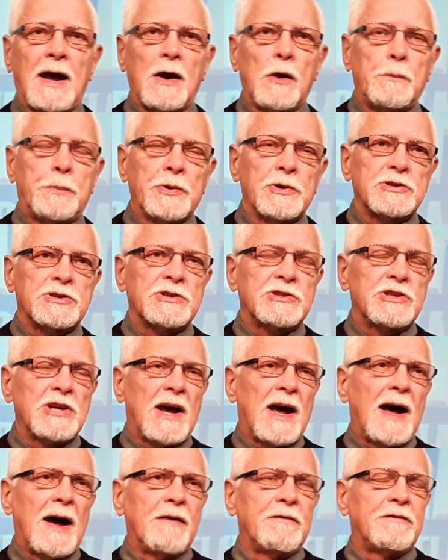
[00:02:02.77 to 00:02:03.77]
help us to
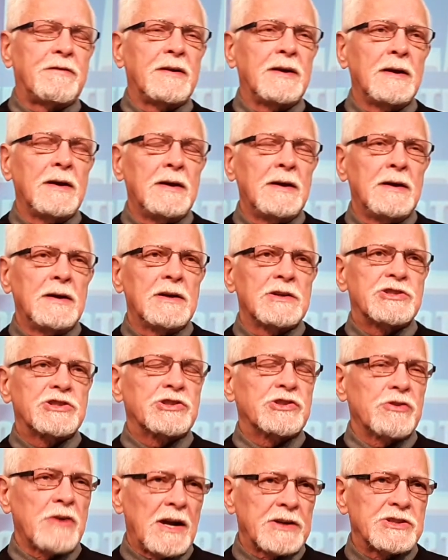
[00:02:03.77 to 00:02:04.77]
have a
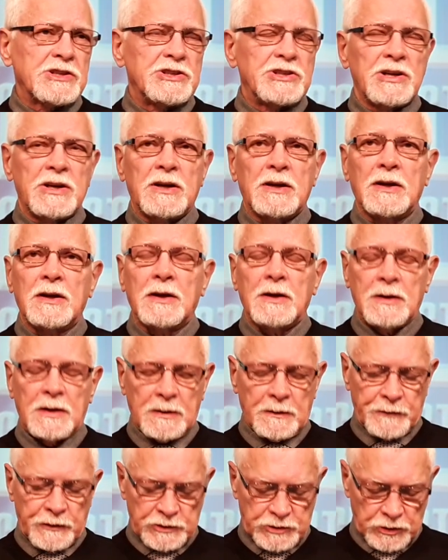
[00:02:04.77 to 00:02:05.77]
strategy
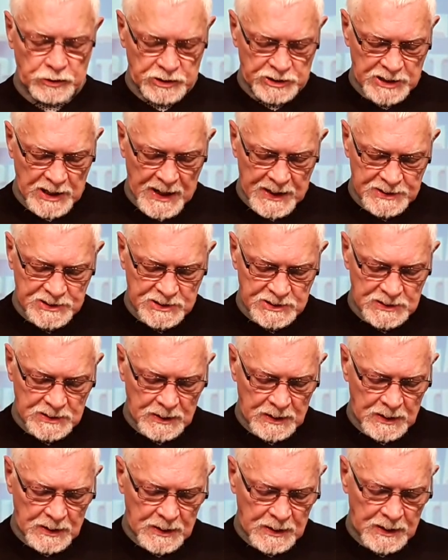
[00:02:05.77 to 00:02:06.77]
for success
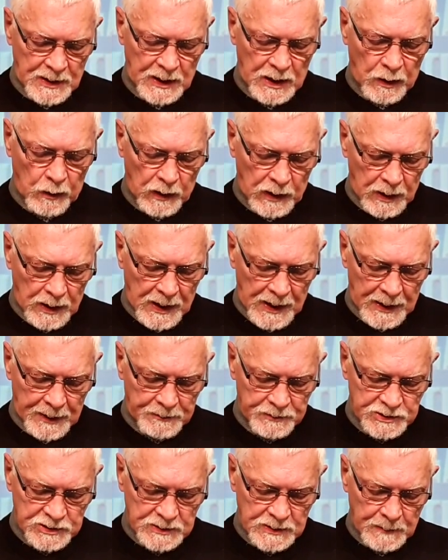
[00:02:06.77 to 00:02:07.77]
in our
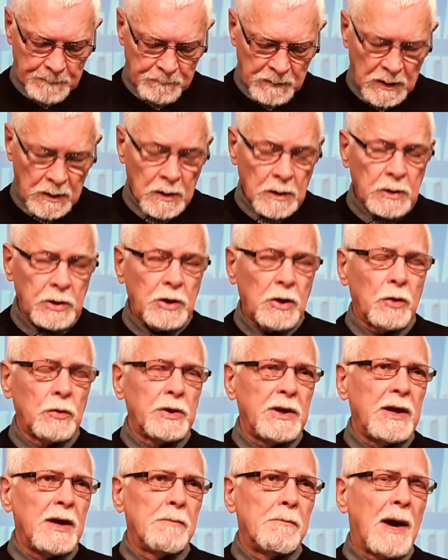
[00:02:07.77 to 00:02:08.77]
lives. You know,
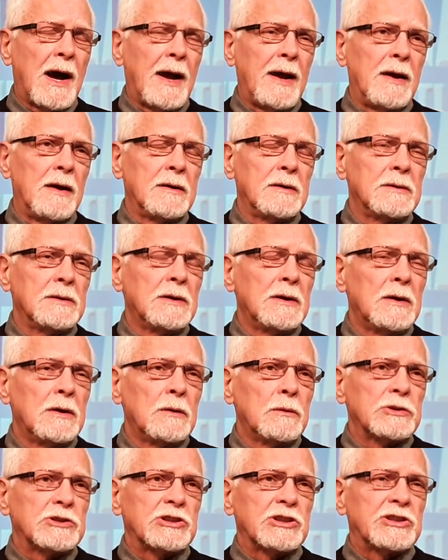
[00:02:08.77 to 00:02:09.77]
Nehemiah
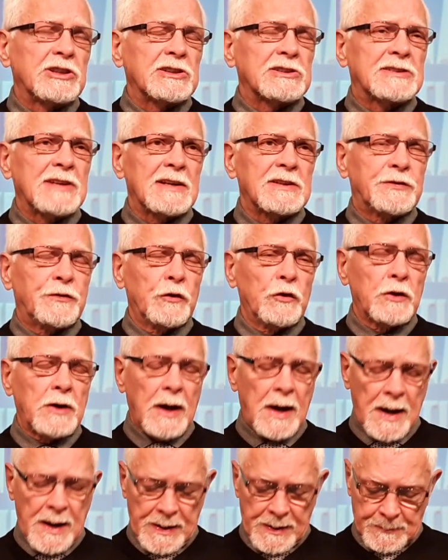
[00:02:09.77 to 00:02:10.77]
was a successful
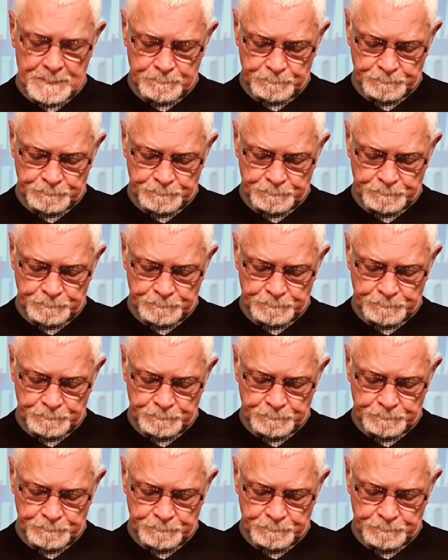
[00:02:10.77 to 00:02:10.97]
guy.